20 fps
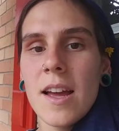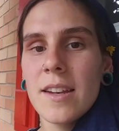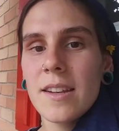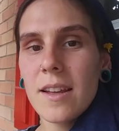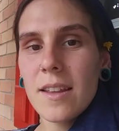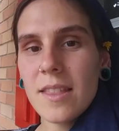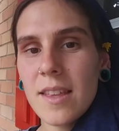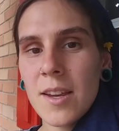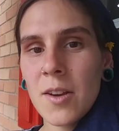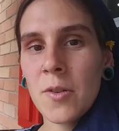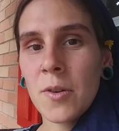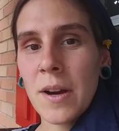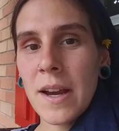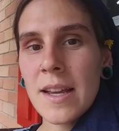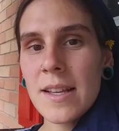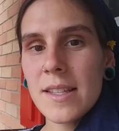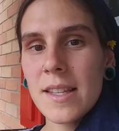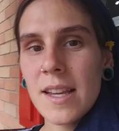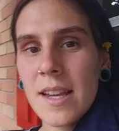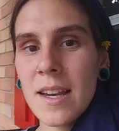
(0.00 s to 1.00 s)
Nothing
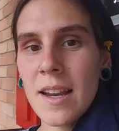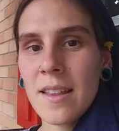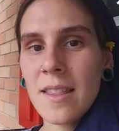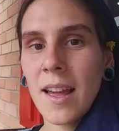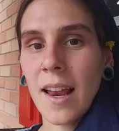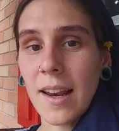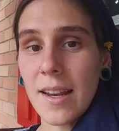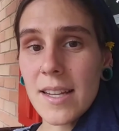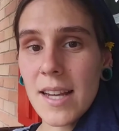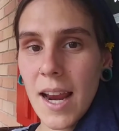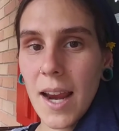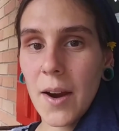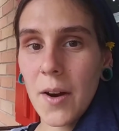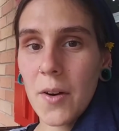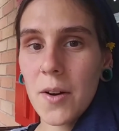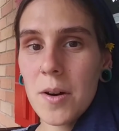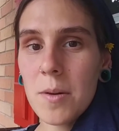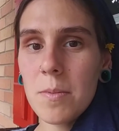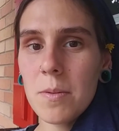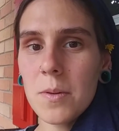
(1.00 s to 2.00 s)
crazy, nothing
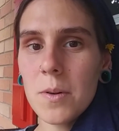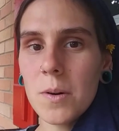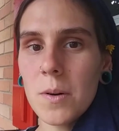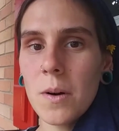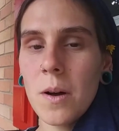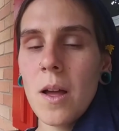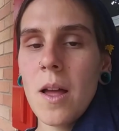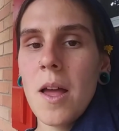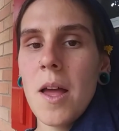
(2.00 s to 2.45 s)
terrible.